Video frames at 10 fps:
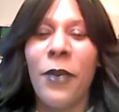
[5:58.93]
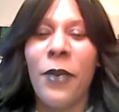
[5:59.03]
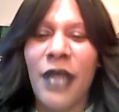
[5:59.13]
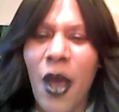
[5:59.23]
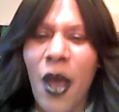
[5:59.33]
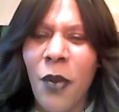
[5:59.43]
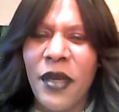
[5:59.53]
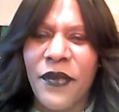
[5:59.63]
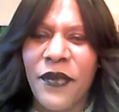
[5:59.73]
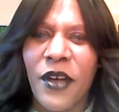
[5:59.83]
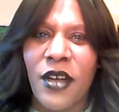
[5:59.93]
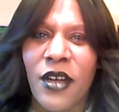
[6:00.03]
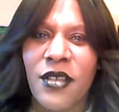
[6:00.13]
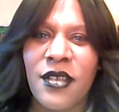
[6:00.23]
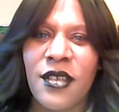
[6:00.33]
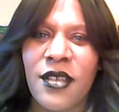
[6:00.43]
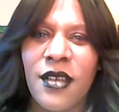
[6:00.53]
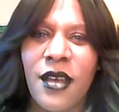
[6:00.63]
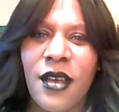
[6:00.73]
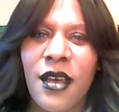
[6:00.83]
Blow me first.
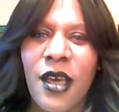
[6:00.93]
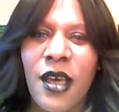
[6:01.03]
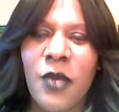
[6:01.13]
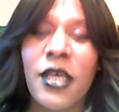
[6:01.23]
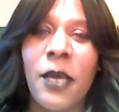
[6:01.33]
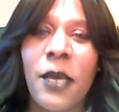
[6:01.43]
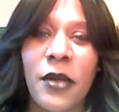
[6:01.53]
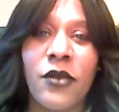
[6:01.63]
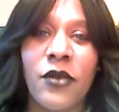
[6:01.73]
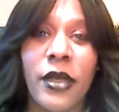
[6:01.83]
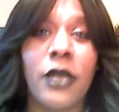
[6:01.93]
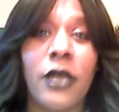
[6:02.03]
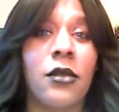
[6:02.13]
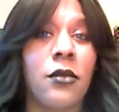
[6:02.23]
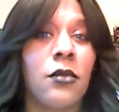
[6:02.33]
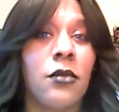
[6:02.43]
He was keeping it real.